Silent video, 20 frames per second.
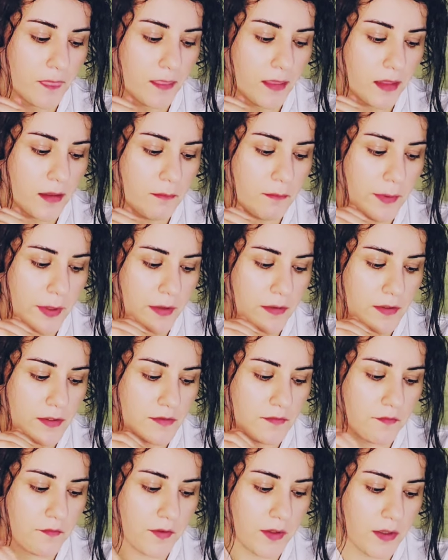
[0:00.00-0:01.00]
But
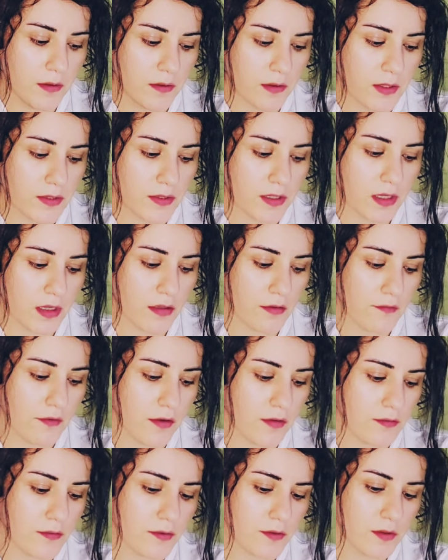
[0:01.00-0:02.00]
this fear is kind of
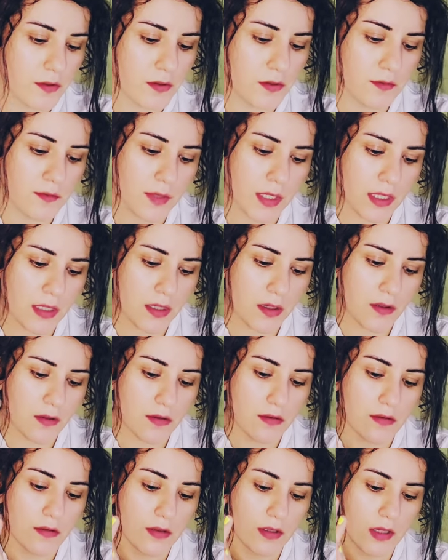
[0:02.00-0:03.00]
consuming
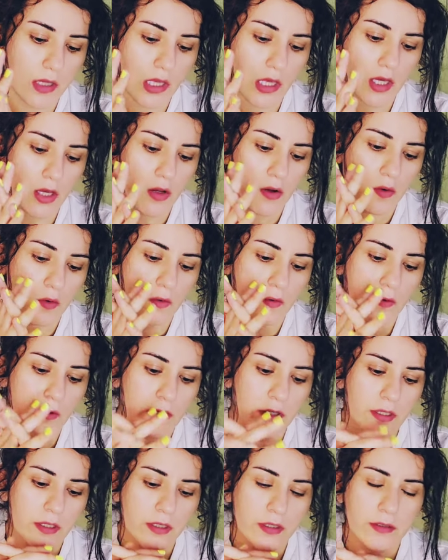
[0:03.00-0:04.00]
you.
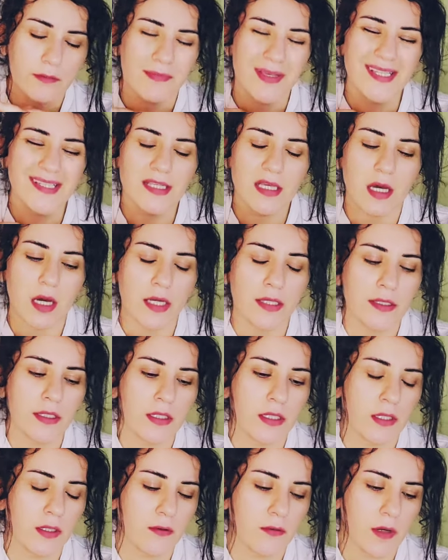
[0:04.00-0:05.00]
Or misguiding
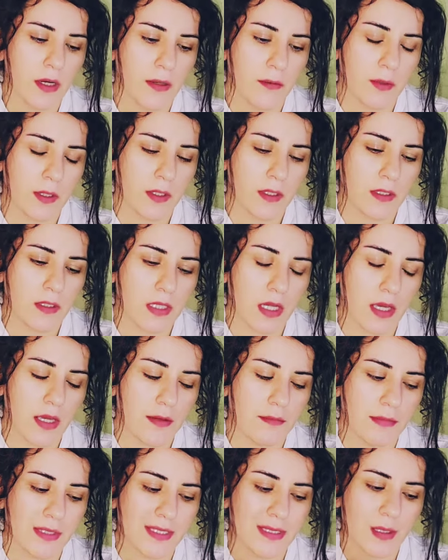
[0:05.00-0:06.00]
you, I want to say.
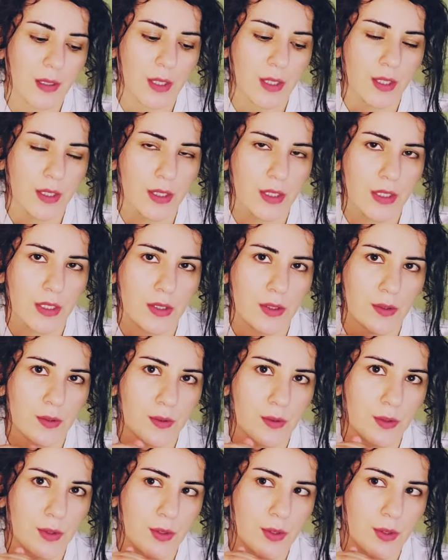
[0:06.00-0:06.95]
Misguiding you.